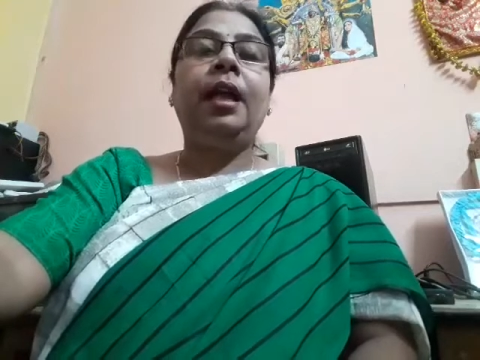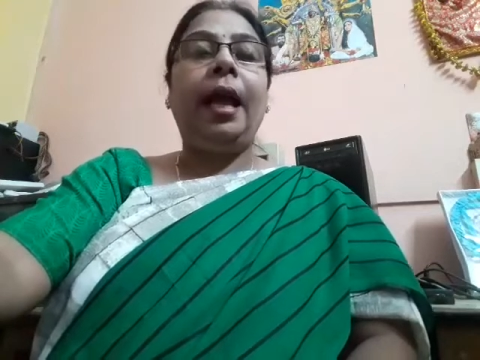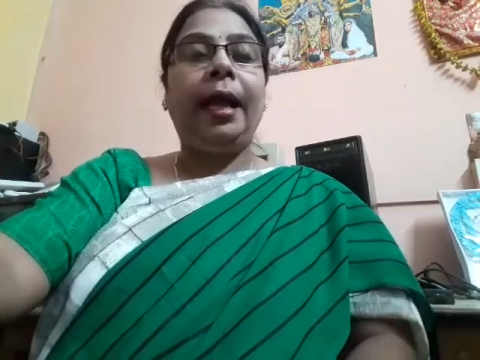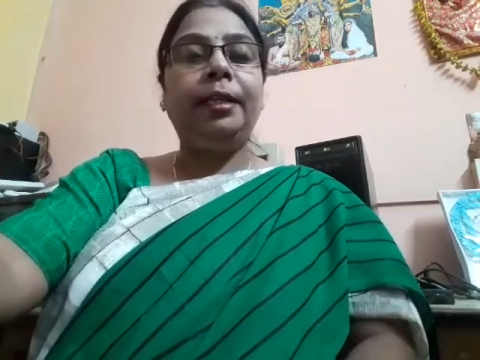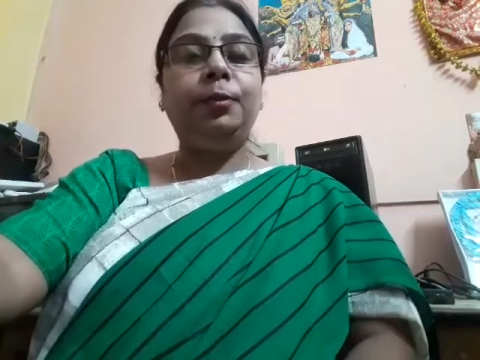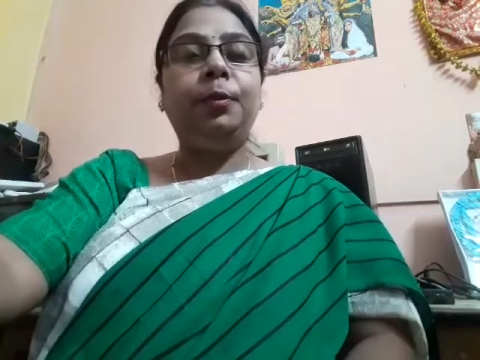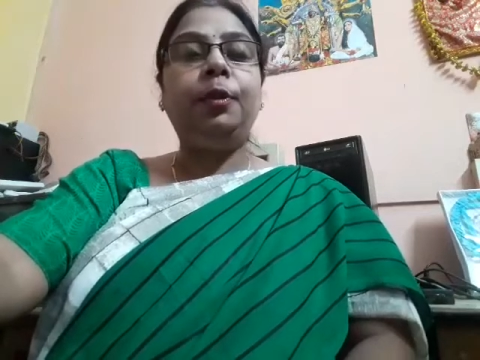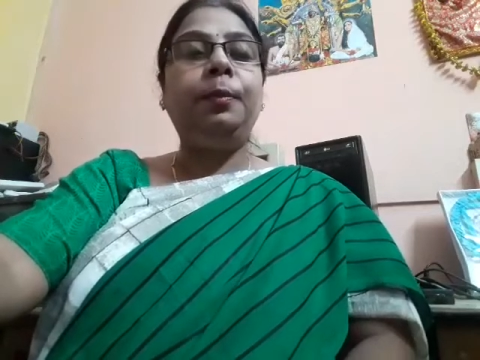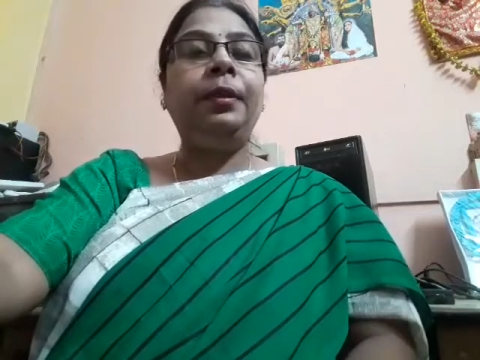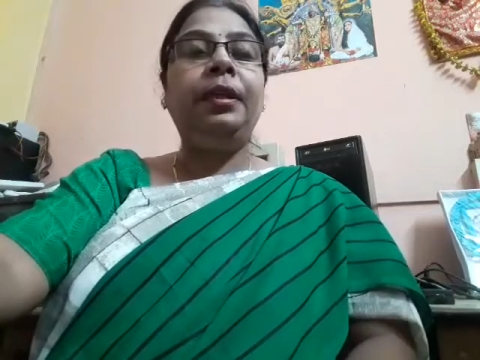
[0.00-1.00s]
and
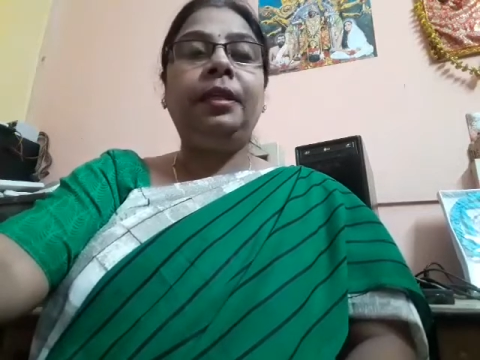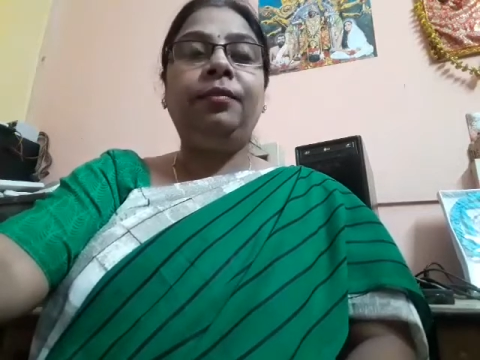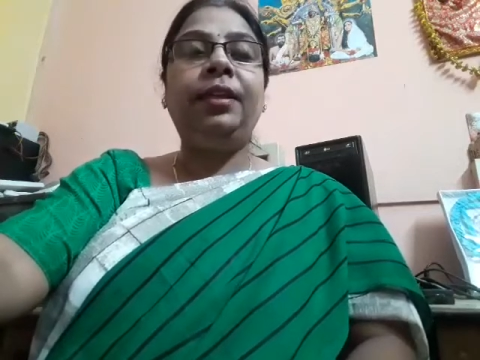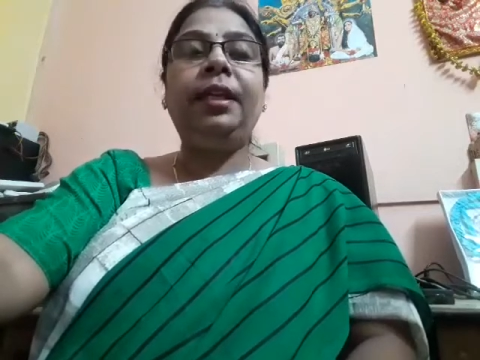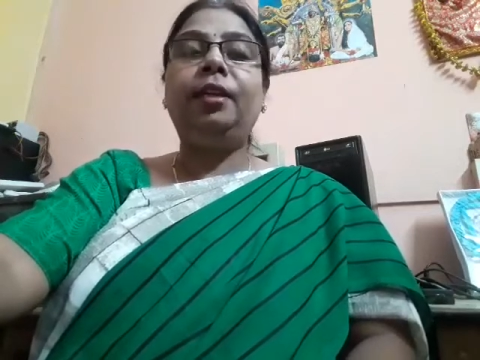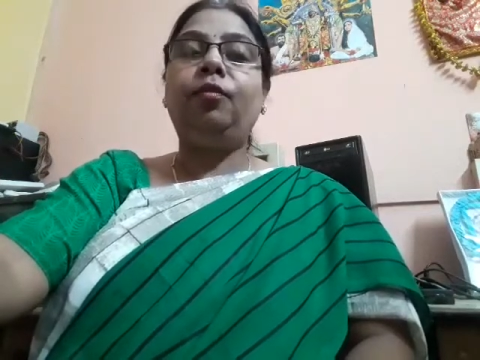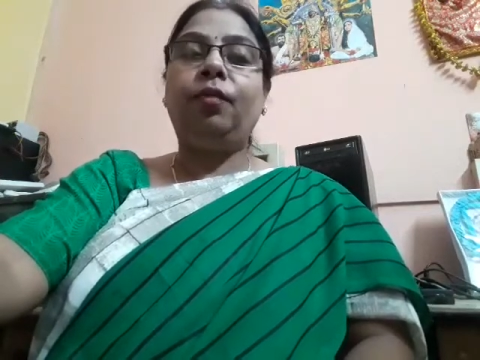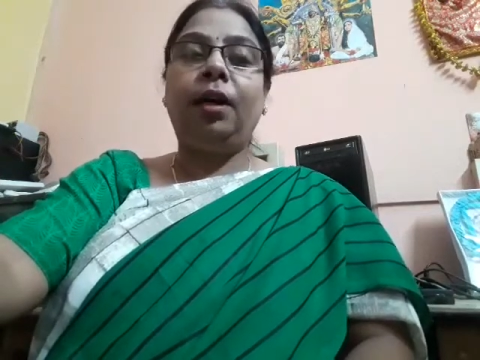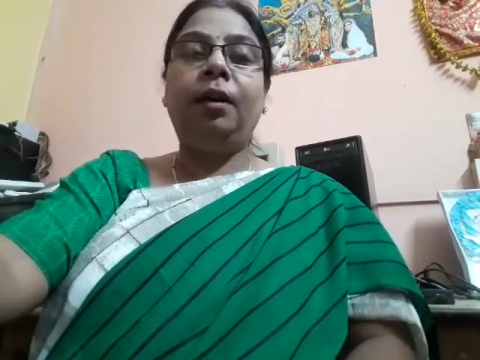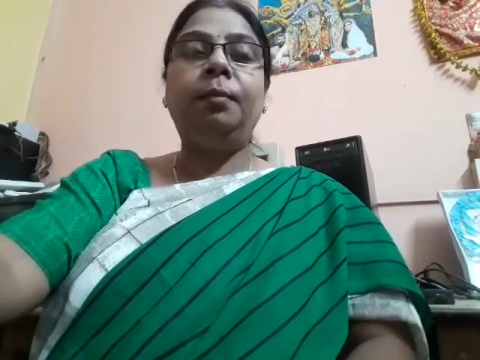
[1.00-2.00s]
people living in
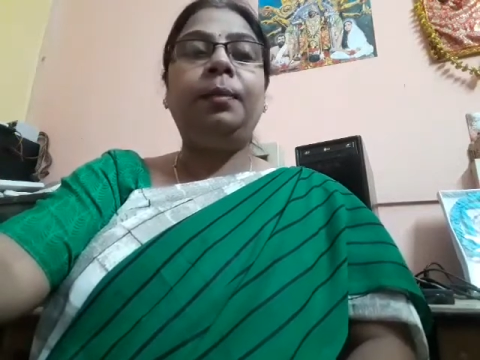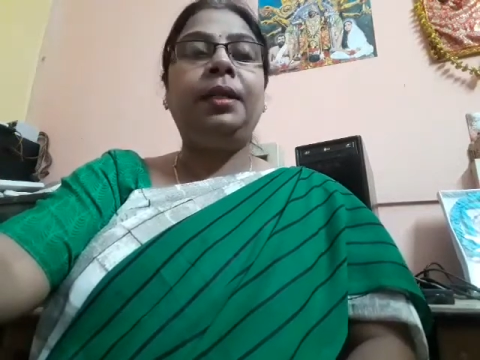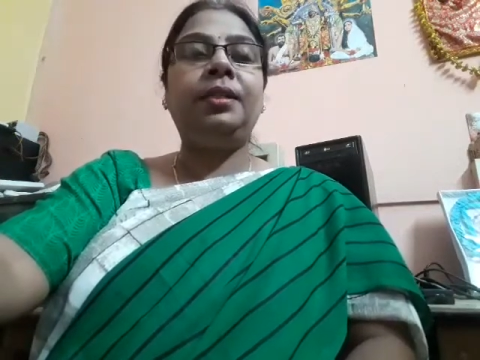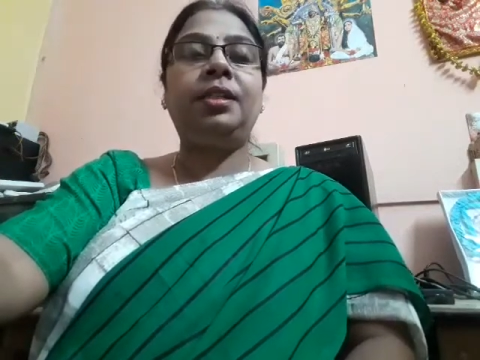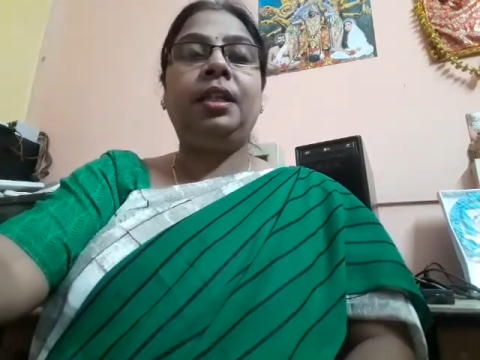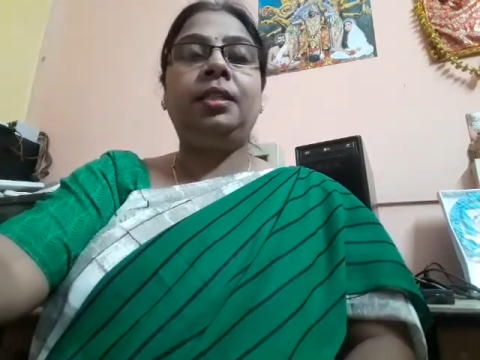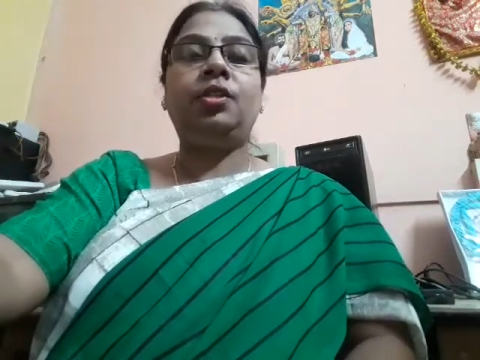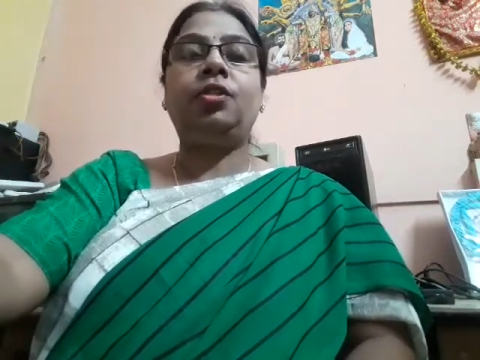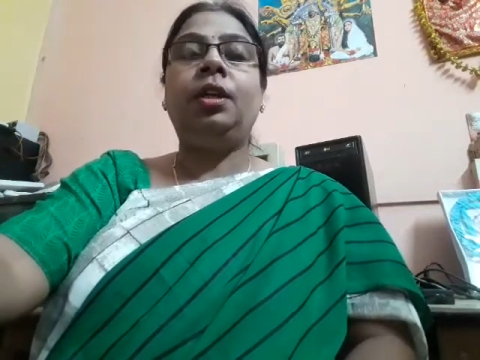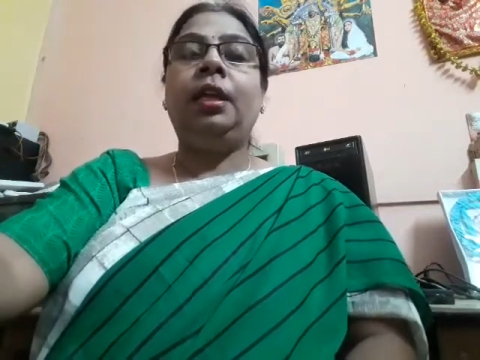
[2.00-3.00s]
warm
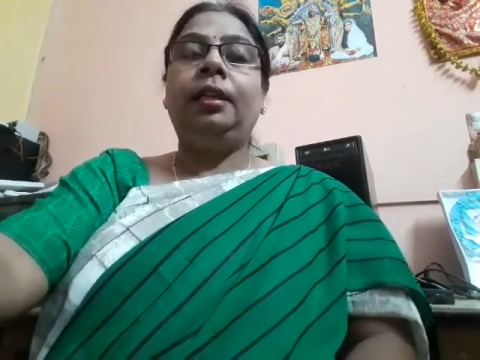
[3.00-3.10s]
places